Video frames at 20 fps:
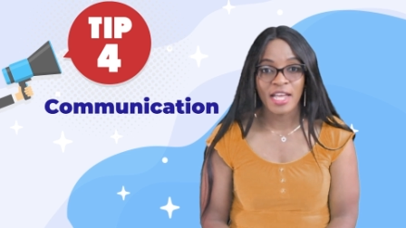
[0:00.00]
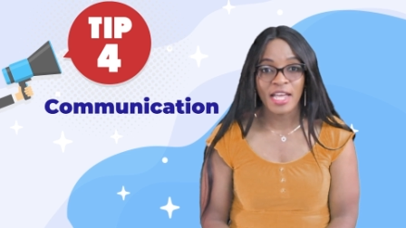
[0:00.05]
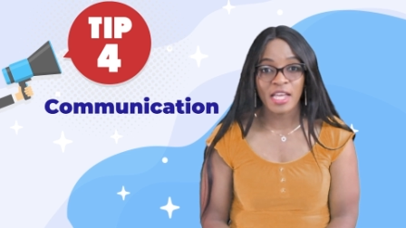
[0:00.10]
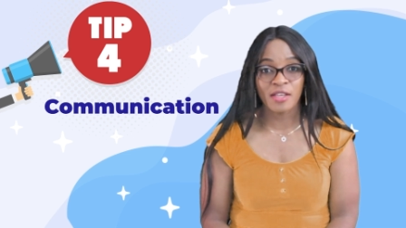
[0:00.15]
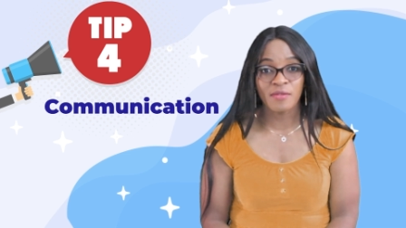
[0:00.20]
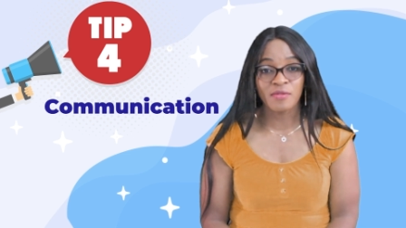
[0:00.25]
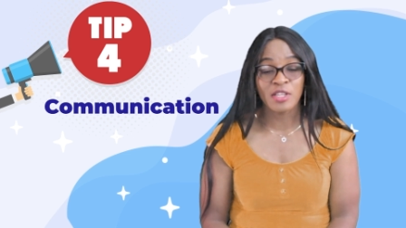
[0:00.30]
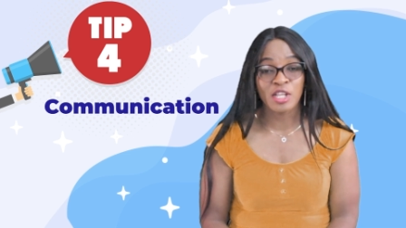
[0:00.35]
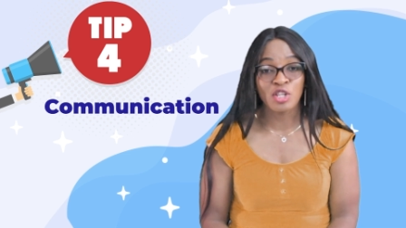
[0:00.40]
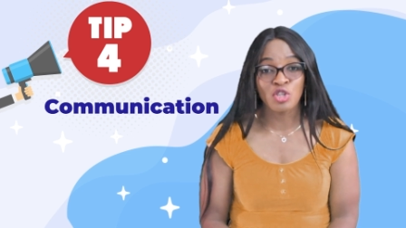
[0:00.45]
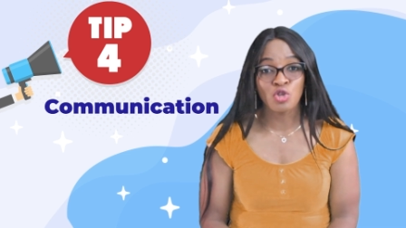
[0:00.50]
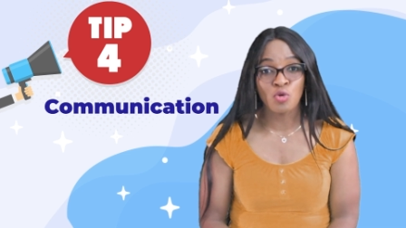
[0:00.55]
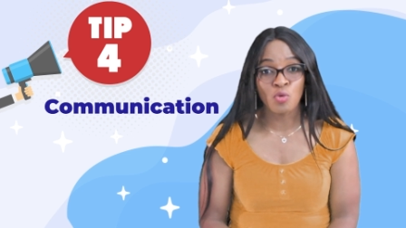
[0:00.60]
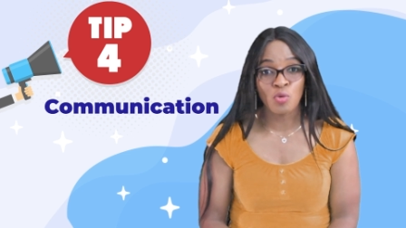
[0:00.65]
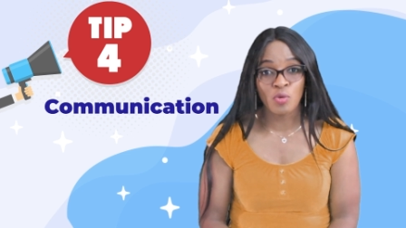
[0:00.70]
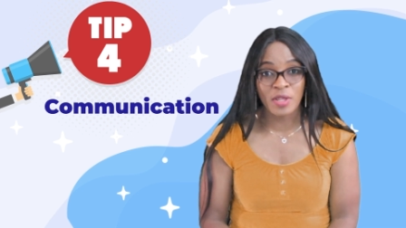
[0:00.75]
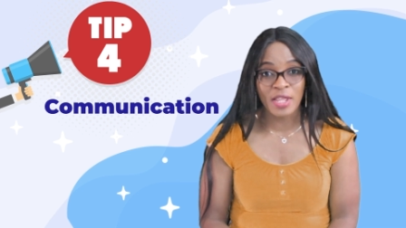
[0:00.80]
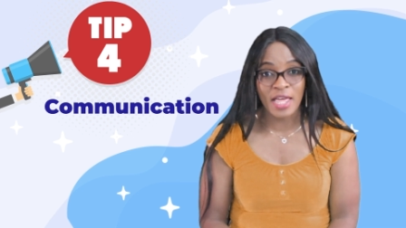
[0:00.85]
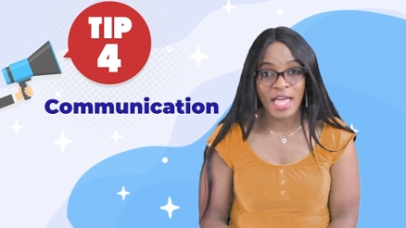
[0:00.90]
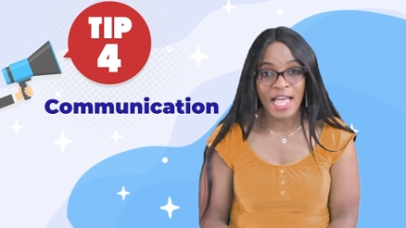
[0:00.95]
if they
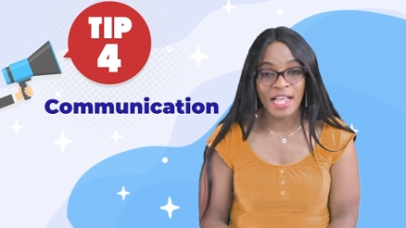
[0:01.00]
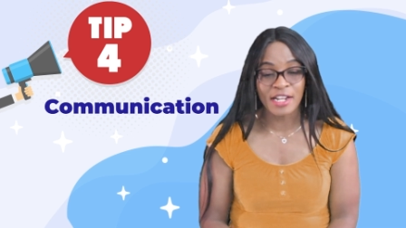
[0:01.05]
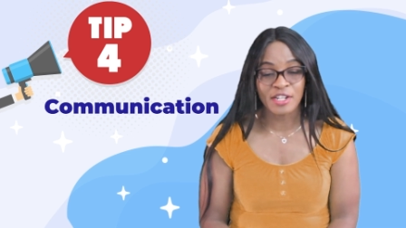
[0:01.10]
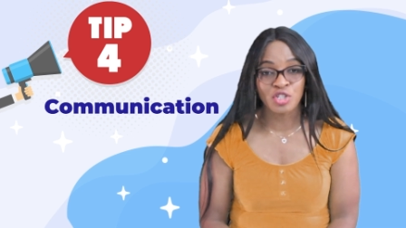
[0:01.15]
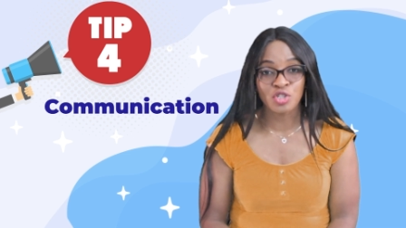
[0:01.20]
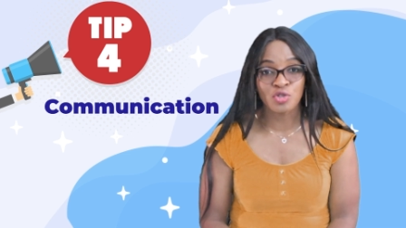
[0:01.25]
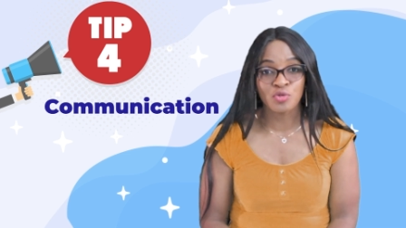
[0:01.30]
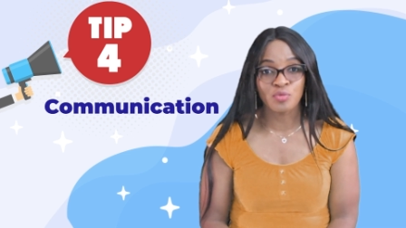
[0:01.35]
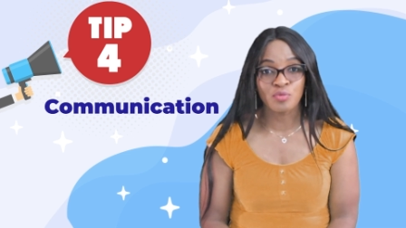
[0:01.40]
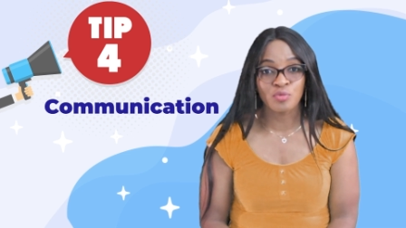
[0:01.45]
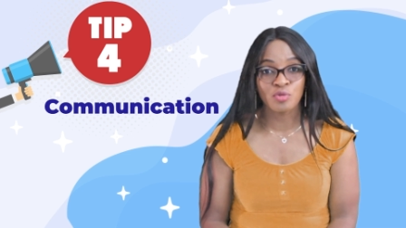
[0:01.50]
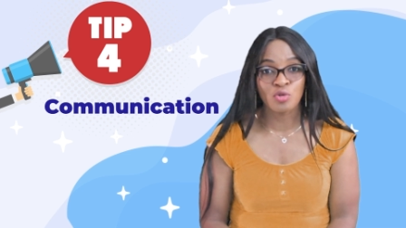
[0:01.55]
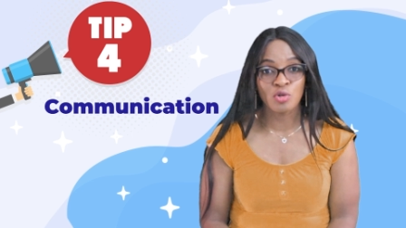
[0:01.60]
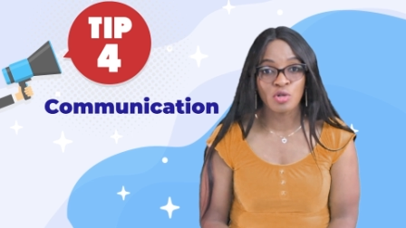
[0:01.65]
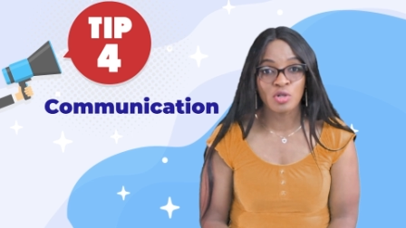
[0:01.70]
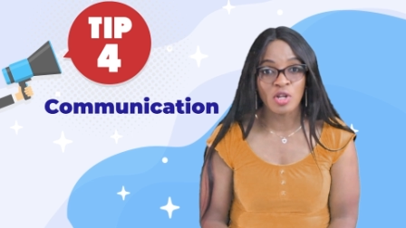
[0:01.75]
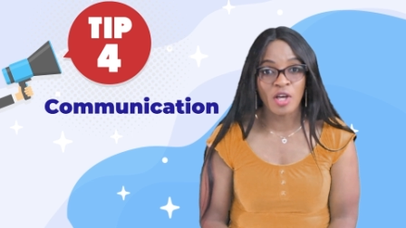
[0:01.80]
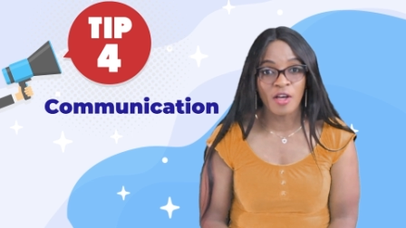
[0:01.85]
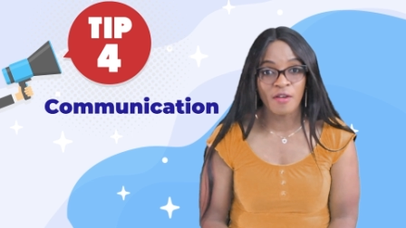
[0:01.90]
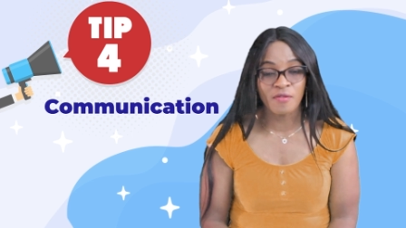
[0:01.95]
know that you
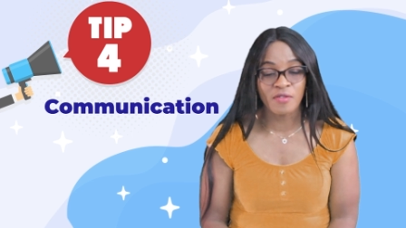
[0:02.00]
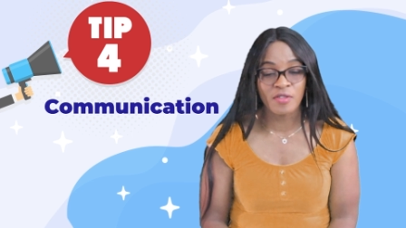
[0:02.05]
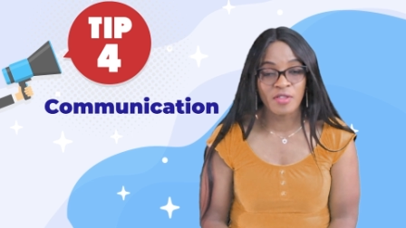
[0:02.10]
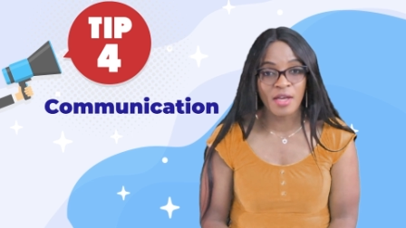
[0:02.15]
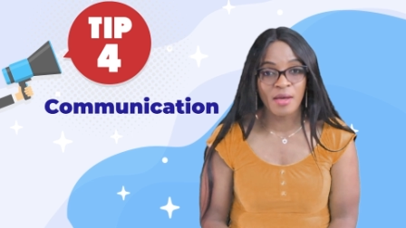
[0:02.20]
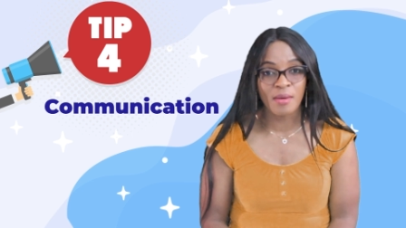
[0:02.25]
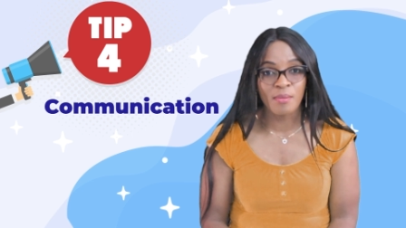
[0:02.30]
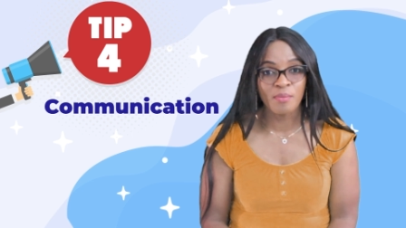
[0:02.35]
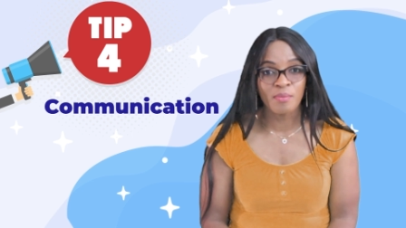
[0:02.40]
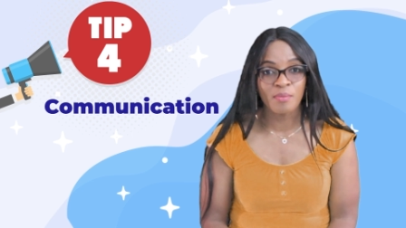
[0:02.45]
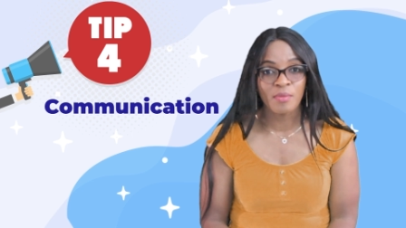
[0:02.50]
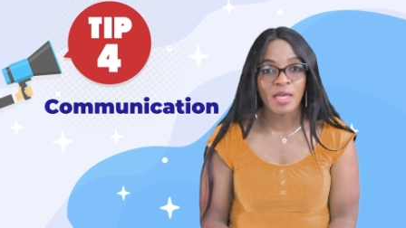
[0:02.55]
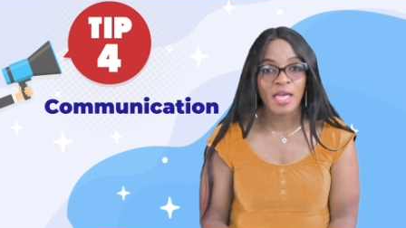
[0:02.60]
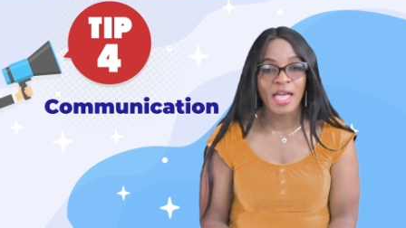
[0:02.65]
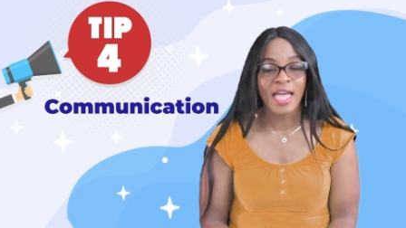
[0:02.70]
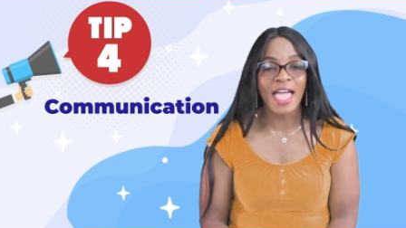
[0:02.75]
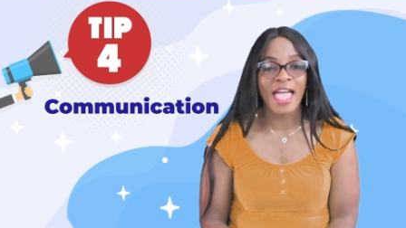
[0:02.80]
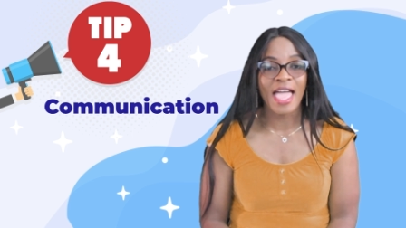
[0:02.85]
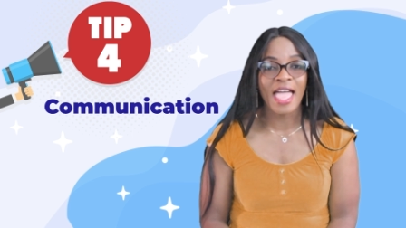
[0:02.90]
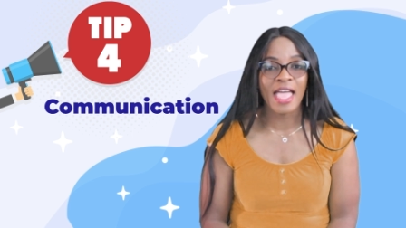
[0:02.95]
love them
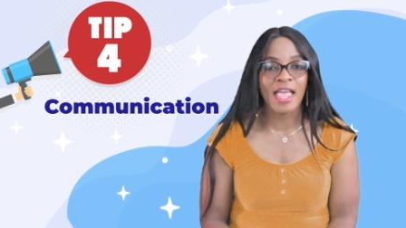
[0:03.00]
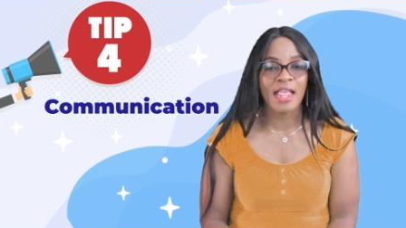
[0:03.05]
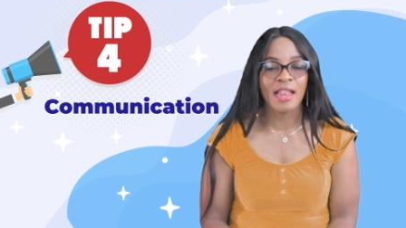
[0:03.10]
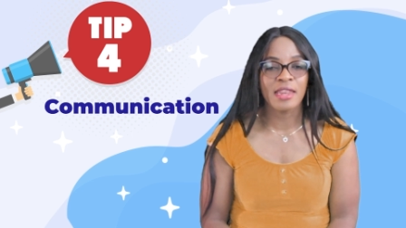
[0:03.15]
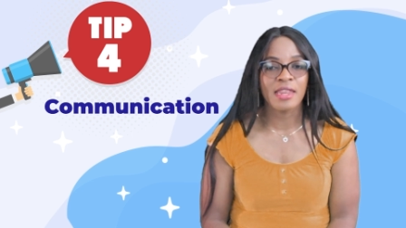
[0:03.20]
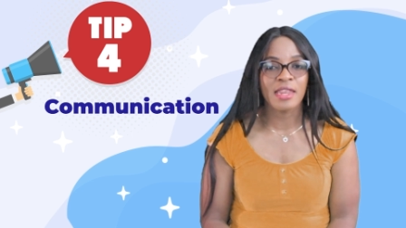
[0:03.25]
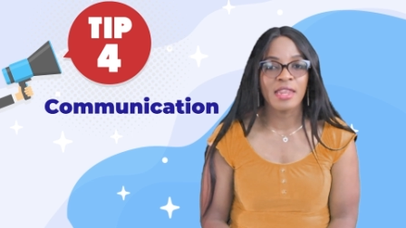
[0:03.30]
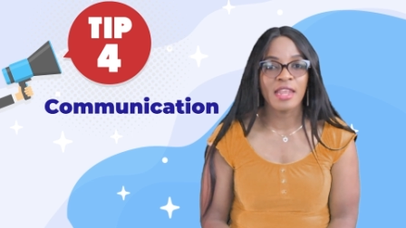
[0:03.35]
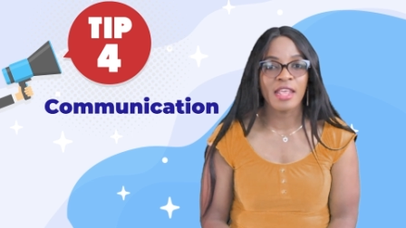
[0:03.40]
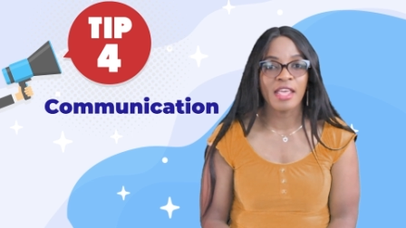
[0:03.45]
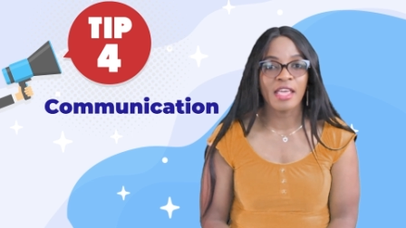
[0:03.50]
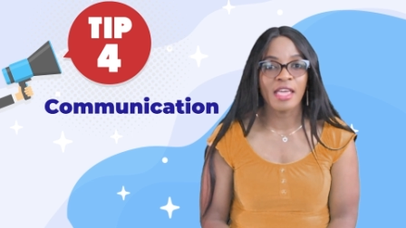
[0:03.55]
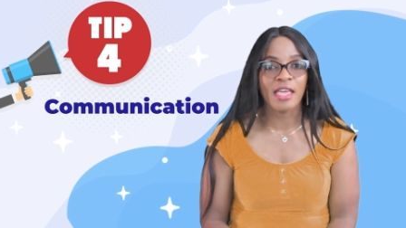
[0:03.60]
and